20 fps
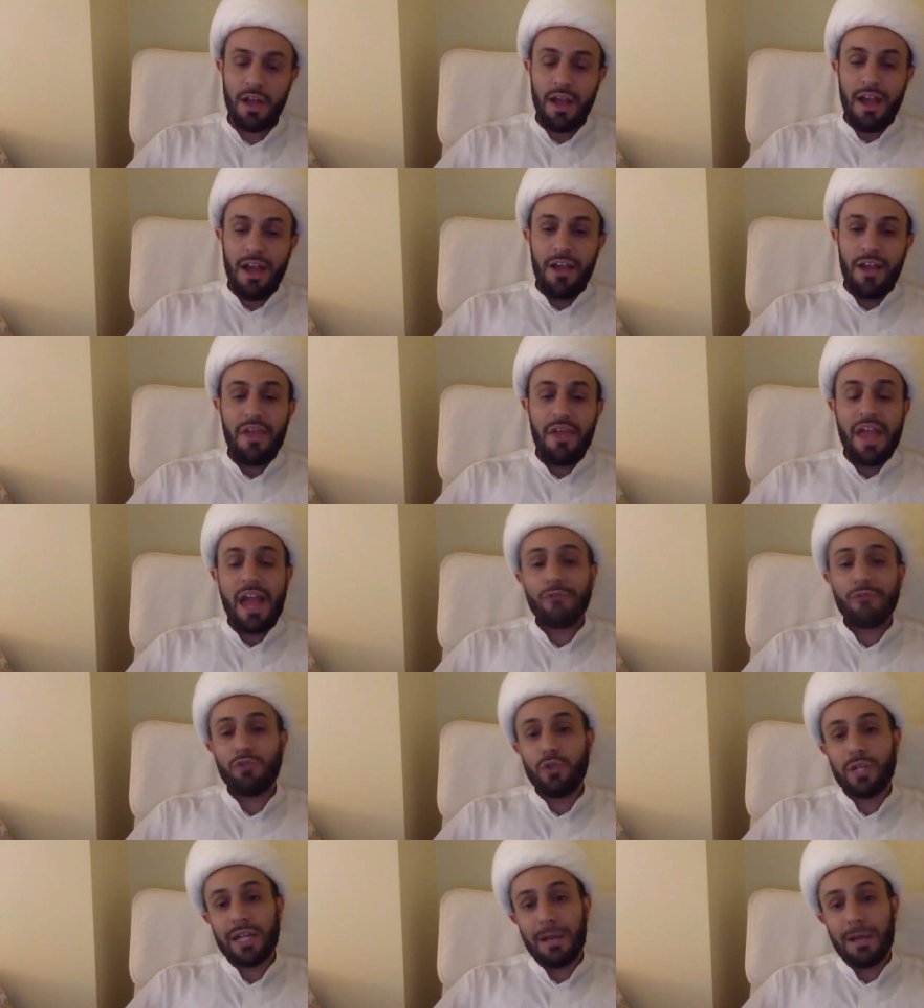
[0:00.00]
They
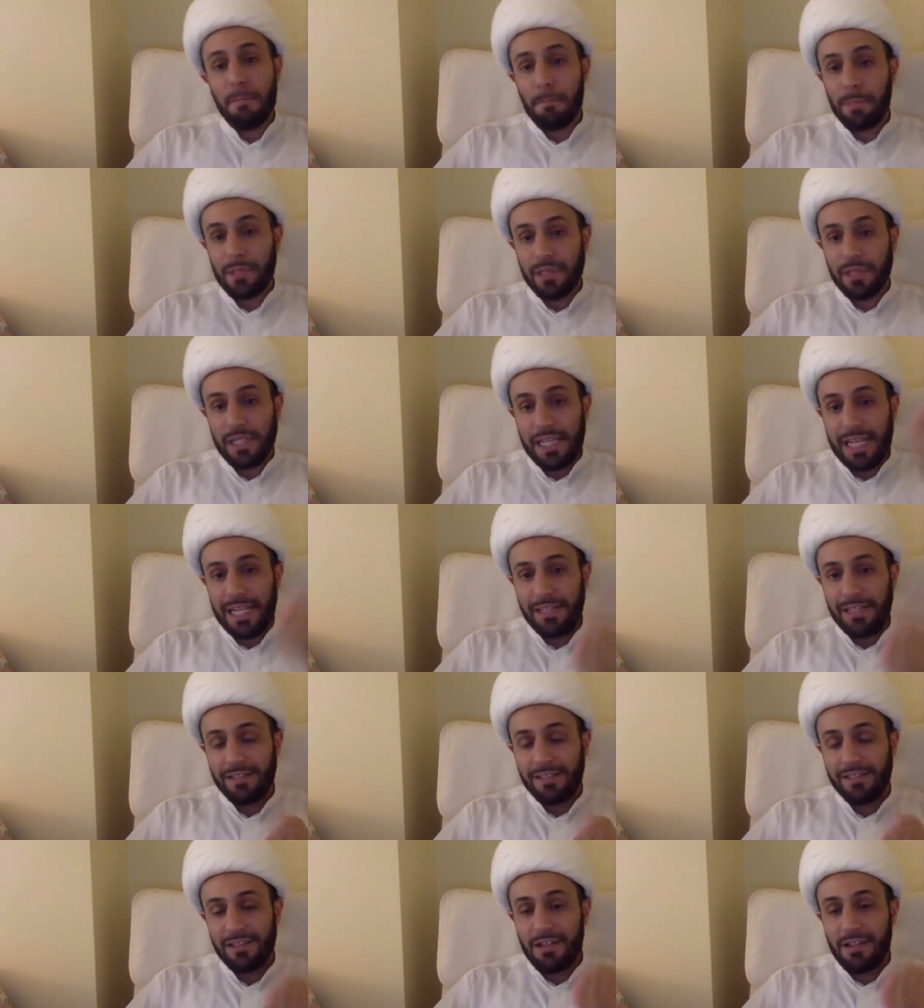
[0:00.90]
have to
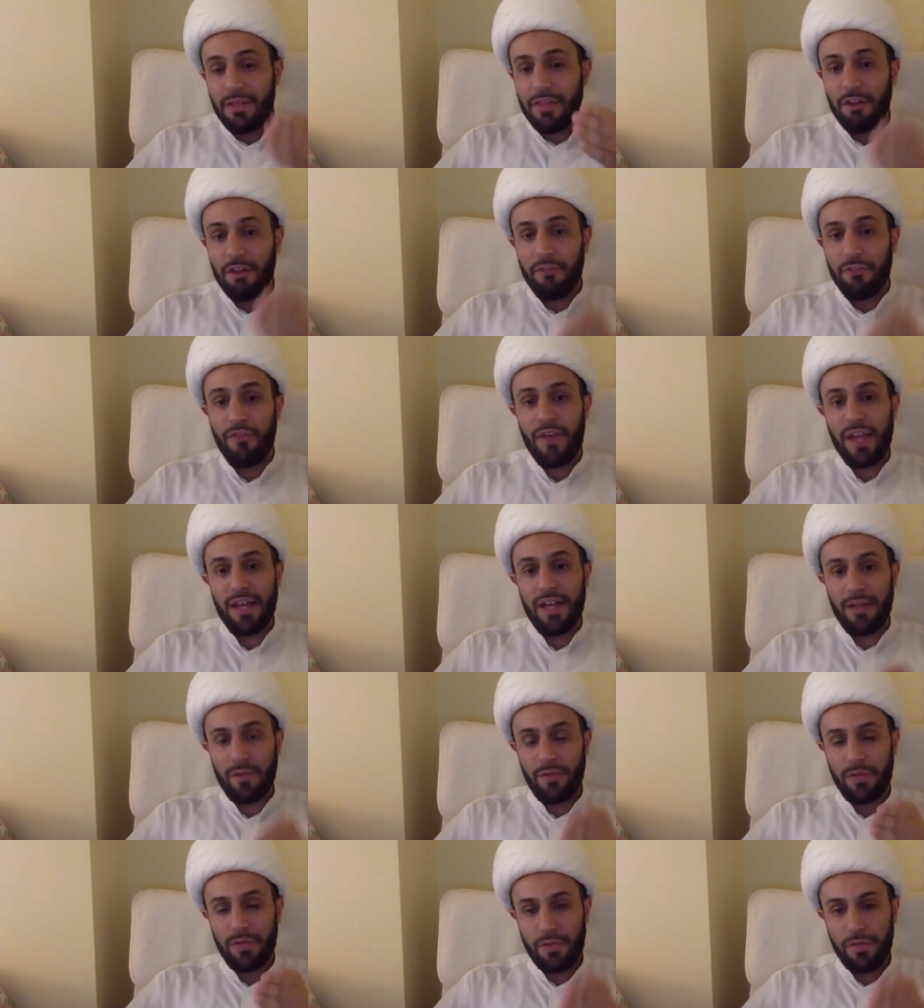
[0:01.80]
complete their
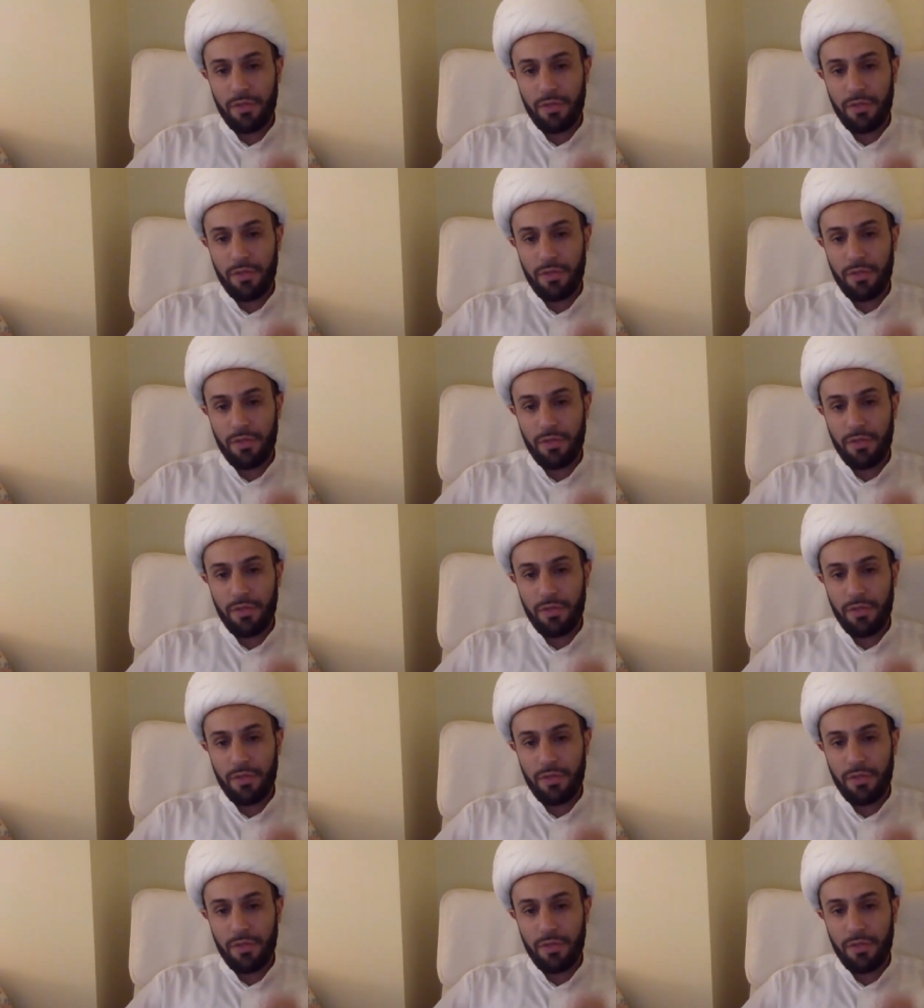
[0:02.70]
faith.